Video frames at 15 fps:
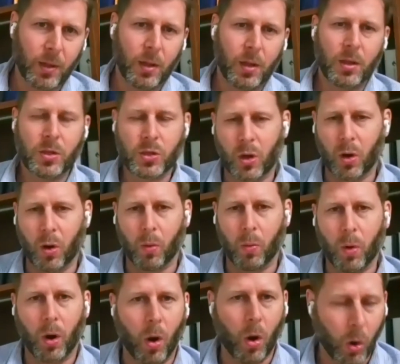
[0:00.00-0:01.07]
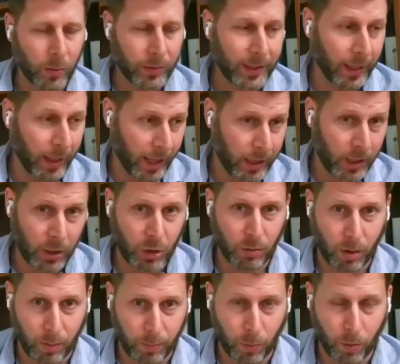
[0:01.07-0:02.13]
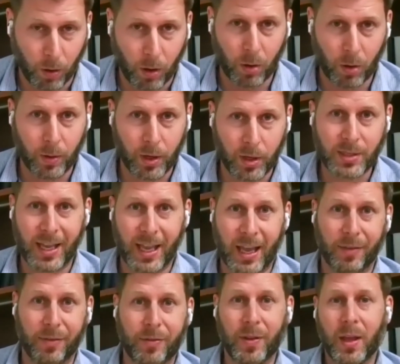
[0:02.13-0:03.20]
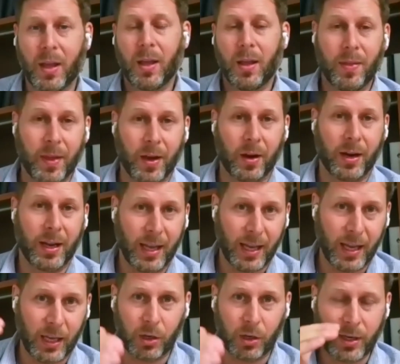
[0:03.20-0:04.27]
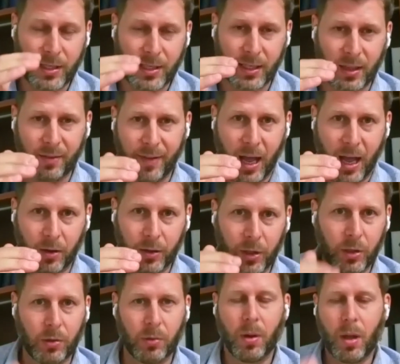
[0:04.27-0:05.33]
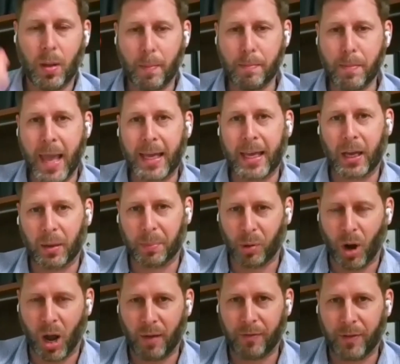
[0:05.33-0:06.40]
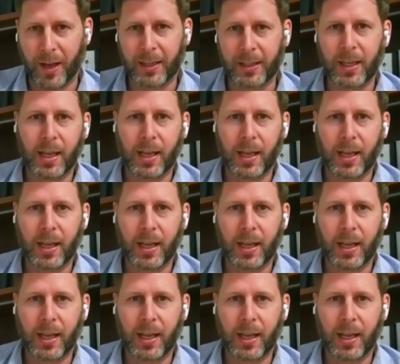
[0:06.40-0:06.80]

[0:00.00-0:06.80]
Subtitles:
Mm-hmm. So we're only lending to our borrowers if they're increasing the value, making a profit,